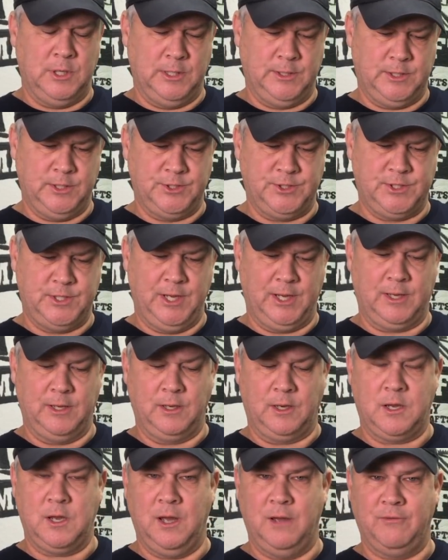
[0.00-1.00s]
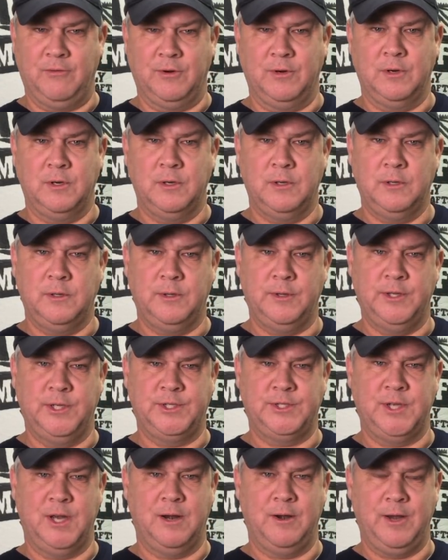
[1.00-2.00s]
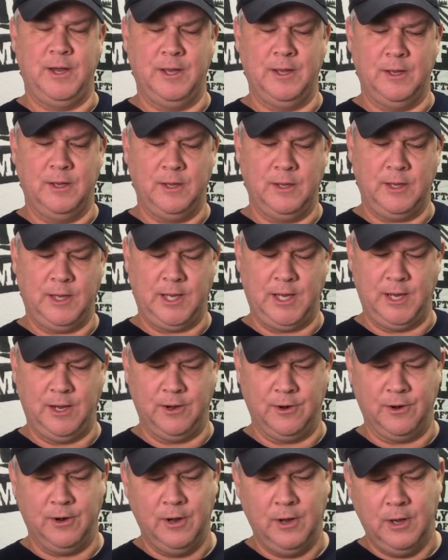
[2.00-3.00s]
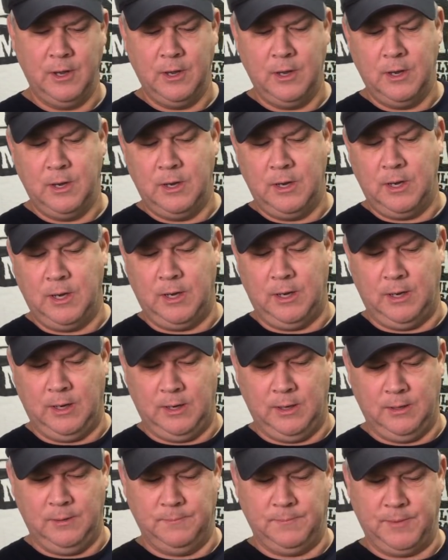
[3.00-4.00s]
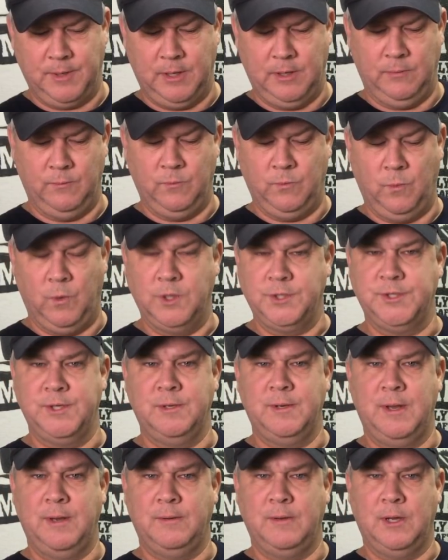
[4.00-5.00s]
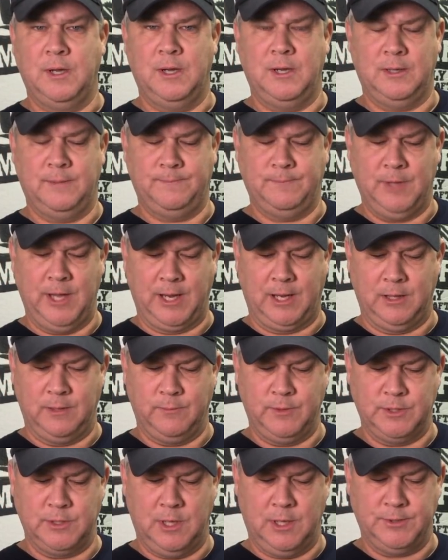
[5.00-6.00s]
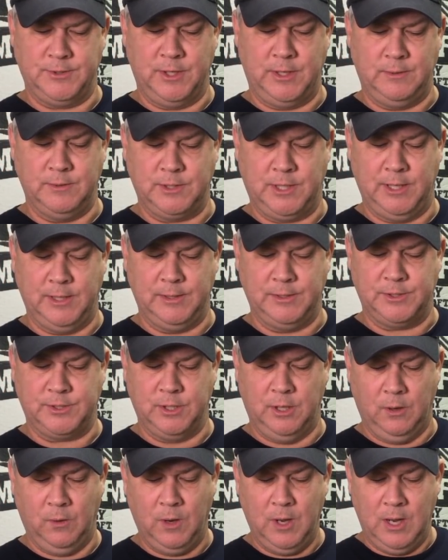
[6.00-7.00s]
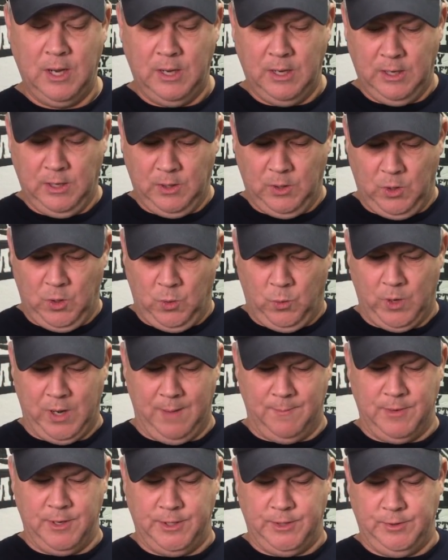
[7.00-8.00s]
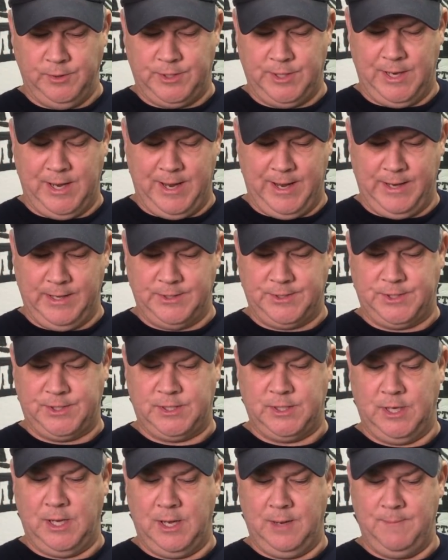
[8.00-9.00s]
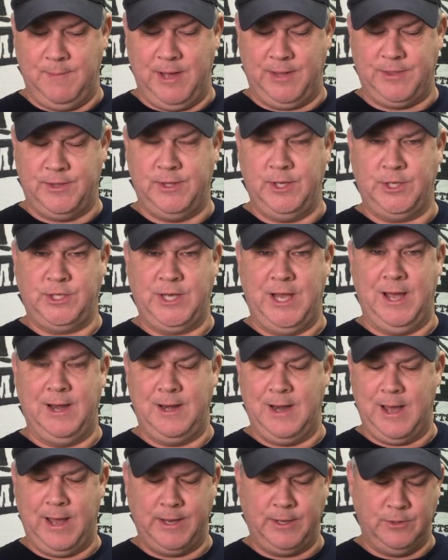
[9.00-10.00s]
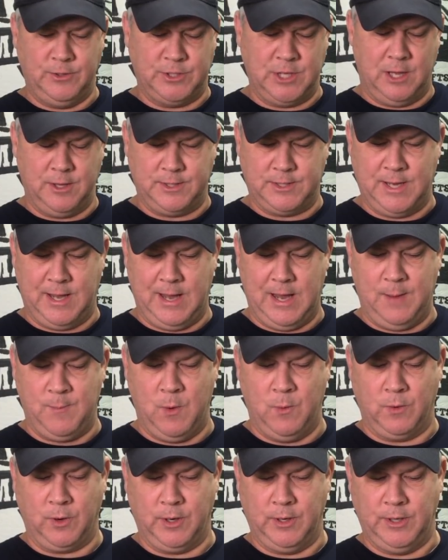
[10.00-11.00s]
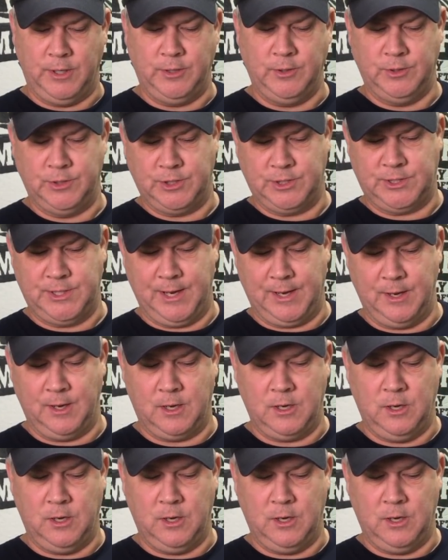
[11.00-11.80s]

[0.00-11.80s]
to stick and cover this area here, and wasn't liking the results that he was getting. So what I'm going to do today is a method that Chad and I use all the time, and we're going to use a second